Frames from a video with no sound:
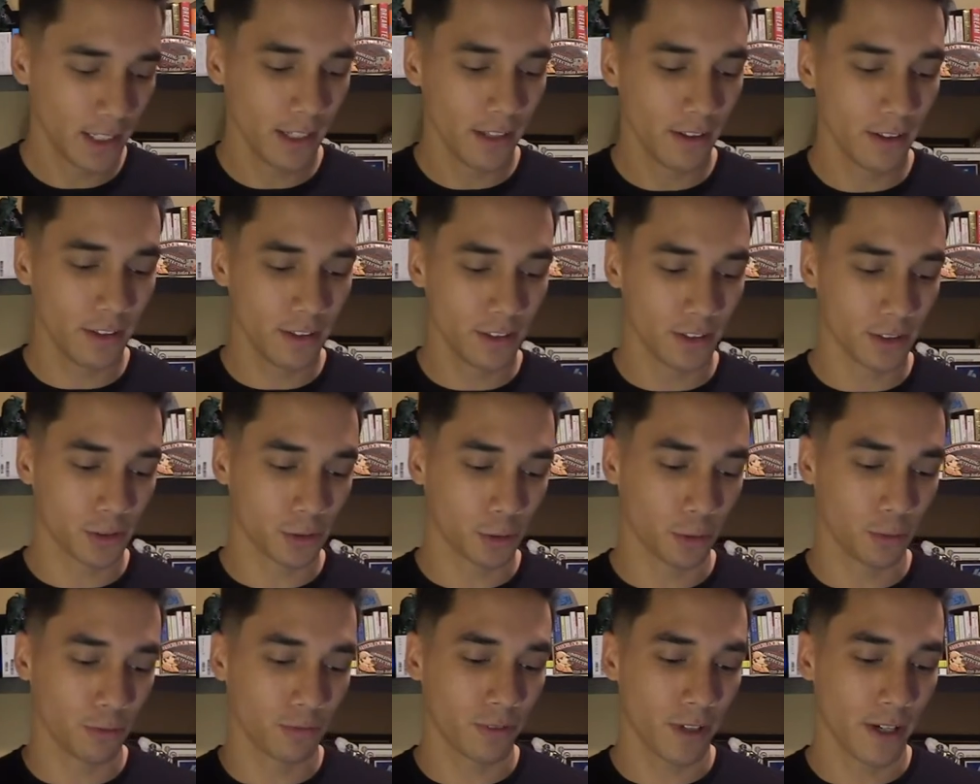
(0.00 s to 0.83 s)
These are
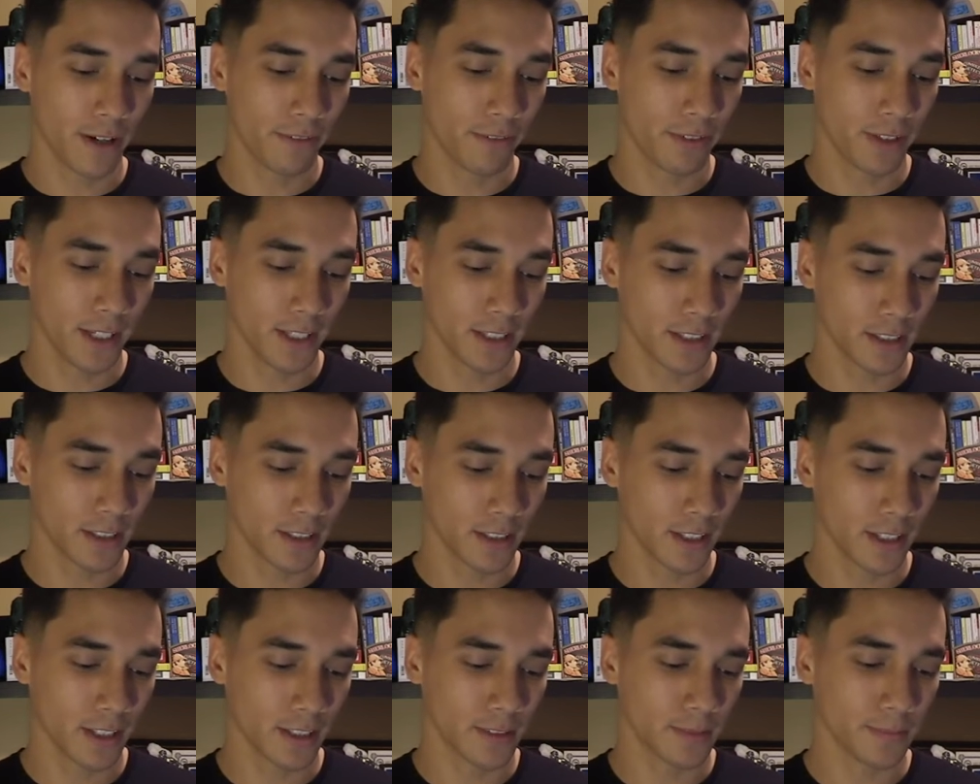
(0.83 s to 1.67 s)
sort of 5 things that
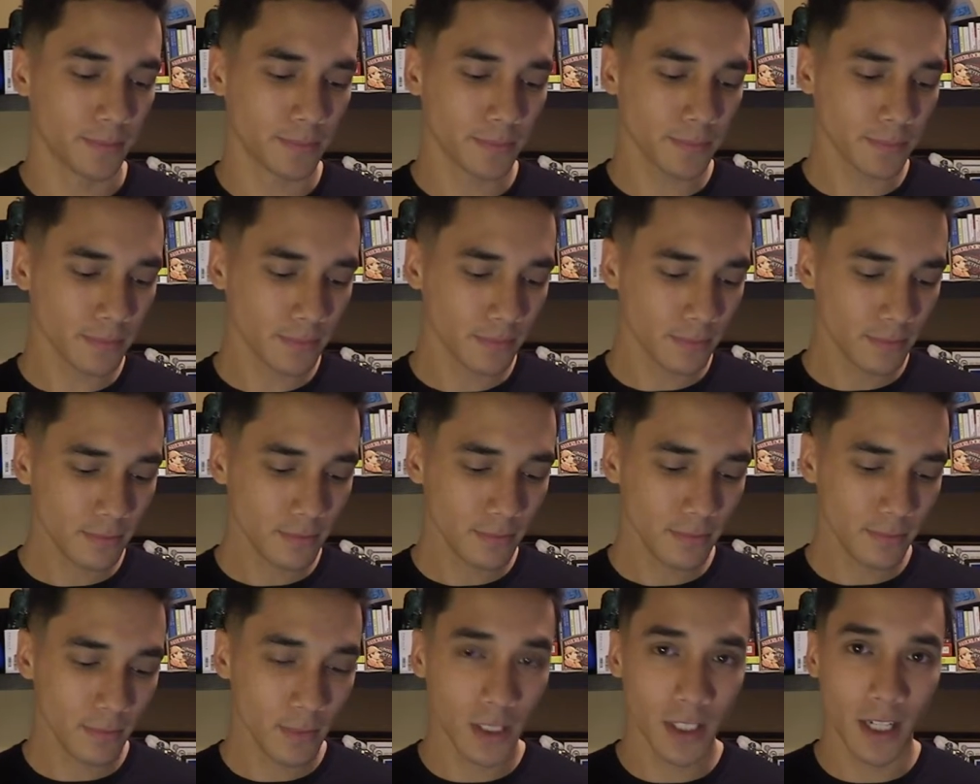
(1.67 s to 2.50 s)
I
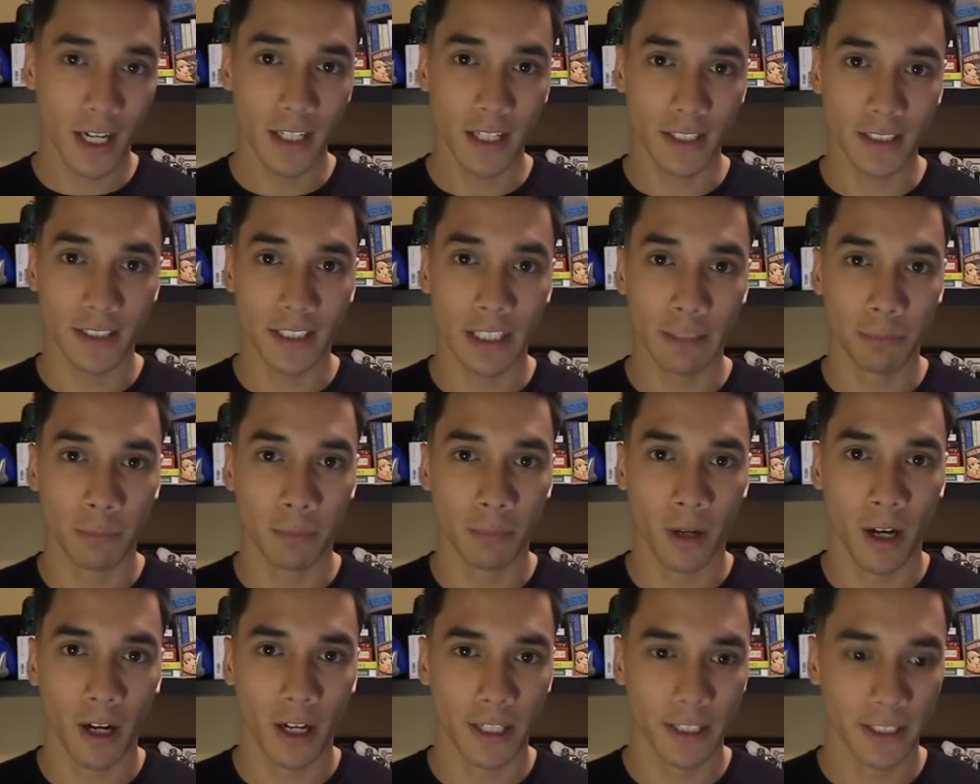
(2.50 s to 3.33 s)
like to keep in
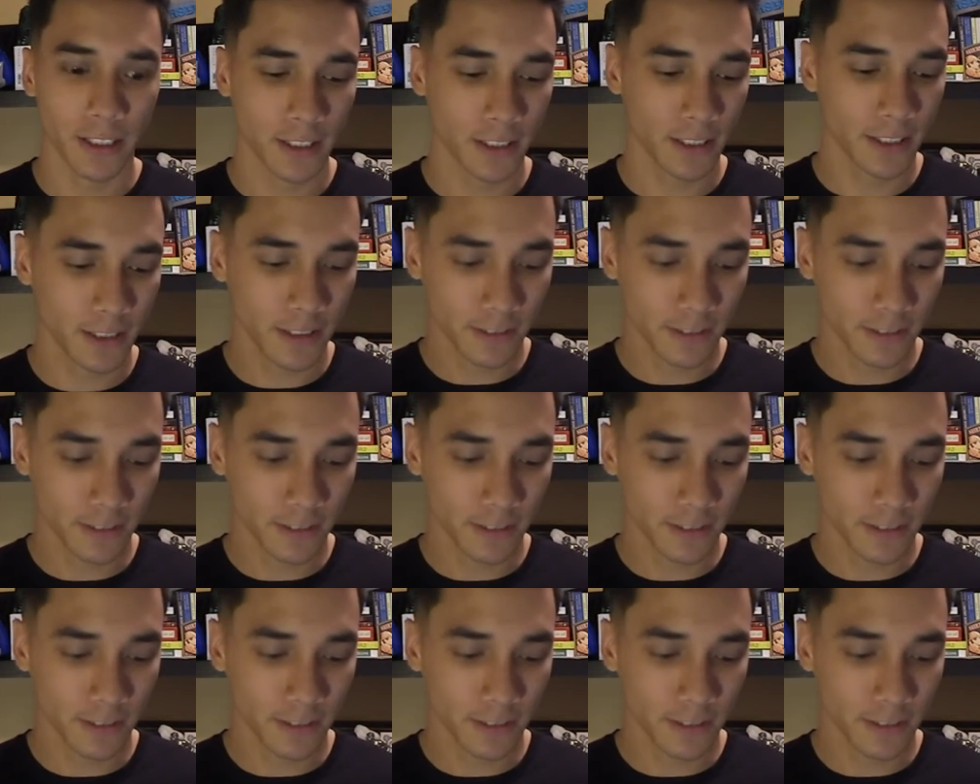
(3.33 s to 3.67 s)
mind